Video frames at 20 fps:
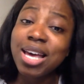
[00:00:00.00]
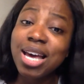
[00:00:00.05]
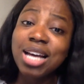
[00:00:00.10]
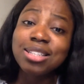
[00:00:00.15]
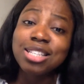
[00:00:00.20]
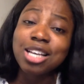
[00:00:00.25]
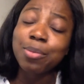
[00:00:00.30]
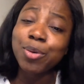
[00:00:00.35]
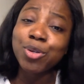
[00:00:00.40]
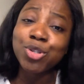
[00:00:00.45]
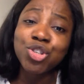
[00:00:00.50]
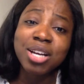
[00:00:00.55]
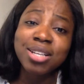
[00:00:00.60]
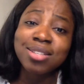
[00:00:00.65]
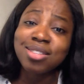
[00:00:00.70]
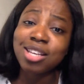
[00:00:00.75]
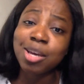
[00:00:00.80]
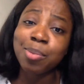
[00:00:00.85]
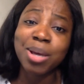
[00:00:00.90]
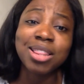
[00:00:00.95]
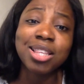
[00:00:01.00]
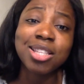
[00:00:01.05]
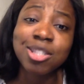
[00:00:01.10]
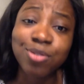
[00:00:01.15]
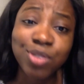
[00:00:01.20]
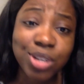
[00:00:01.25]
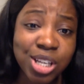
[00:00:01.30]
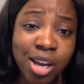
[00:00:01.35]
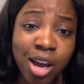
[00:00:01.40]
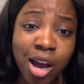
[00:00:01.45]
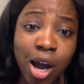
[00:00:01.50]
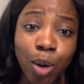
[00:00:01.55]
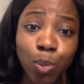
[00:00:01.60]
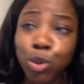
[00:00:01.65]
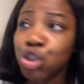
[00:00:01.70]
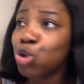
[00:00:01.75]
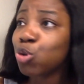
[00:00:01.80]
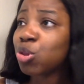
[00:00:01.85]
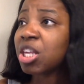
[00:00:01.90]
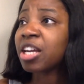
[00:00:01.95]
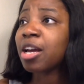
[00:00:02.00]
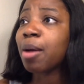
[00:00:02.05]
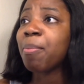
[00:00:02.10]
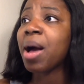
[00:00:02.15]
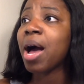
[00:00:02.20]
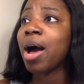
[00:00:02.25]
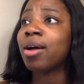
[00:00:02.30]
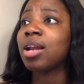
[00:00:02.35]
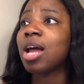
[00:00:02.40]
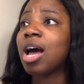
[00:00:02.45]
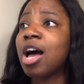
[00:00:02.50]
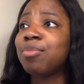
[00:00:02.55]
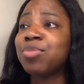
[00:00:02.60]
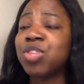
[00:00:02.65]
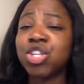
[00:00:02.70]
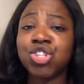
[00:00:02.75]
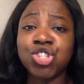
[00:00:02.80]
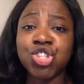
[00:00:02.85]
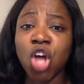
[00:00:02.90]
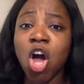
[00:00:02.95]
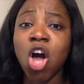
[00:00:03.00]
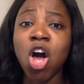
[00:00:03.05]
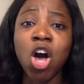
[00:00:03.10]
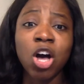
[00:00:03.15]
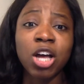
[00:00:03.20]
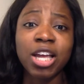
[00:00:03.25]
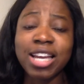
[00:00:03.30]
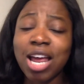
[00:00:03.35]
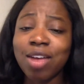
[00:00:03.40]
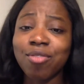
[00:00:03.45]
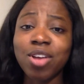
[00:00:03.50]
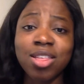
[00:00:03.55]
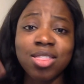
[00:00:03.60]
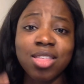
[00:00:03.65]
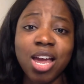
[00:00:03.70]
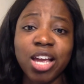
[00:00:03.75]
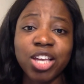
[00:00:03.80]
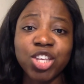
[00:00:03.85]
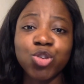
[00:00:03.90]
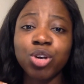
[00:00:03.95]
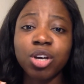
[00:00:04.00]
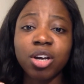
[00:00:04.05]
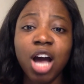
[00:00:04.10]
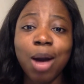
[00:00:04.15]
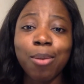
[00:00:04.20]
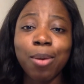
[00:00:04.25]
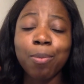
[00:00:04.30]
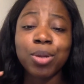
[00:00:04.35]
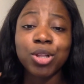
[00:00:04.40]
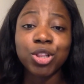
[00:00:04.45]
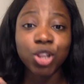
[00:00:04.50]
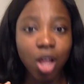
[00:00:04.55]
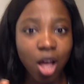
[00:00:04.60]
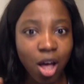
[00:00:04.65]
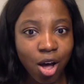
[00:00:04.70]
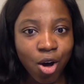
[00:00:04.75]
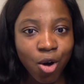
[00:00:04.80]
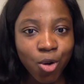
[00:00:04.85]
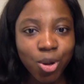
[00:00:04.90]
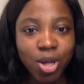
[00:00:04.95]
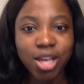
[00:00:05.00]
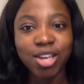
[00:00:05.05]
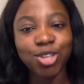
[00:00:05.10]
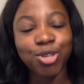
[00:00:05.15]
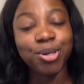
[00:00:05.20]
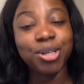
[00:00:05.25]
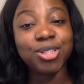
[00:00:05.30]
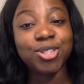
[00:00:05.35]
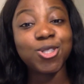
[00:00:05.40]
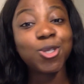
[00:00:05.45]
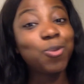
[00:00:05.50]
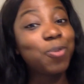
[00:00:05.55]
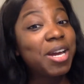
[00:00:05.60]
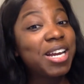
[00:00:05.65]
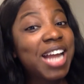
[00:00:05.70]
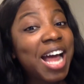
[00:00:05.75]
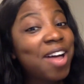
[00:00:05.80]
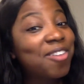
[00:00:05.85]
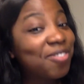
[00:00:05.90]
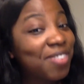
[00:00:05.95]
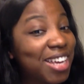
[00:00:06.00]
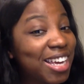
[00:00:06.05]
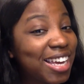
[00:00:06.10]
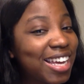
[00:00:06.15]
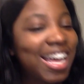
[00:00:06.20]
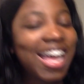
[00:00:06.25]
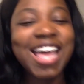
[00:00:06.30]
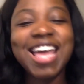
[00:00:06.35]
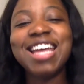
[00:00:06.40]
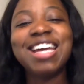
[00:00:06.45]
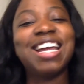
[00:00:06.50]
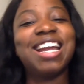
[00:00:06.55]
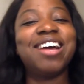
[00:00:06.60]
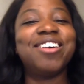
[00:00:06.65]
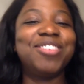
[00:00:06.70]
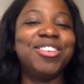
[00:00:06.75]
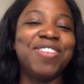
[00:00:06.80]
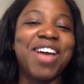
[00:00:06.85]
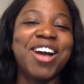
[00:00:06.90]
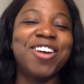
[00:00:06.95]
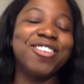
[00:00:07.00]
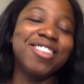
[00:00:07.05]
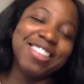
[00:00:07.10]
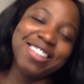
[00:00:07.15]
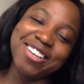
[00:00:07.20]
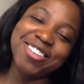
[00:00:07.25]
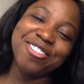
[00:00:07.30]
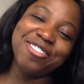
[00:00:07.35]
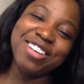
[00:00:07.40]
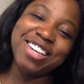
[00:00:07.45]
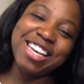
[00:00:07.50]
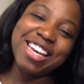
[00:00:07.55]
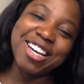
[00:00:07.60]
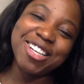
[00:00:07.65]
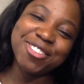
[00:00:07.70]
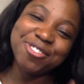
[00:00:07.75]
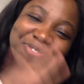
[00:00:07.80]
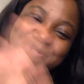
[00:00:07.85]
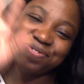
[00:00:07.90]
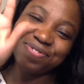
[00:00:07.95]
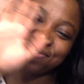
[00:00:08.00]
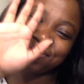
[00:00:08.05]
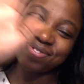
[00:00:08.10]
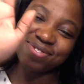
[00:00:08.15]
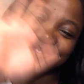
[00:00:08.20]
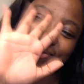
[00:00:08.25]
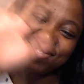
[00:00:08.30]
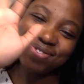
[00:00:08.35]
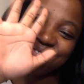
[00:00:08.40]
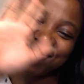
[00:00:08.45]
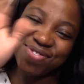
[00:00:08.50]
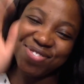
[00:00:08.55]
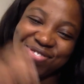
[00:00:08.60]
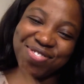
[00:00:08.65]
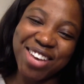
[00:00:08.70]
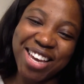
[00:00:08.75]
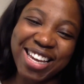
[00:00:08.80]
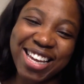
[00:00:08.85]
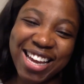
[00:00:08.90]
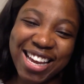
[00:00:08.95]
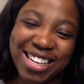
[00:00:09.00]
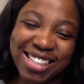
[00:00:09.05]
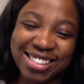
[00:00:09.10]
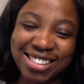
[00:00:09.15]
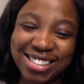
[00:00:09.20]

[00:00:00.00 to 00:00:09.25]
Tell me what you guys think about this video, what you think about this song and everything. You can comment below, you can tweet at me, and I'll be back with another video. Bye guys.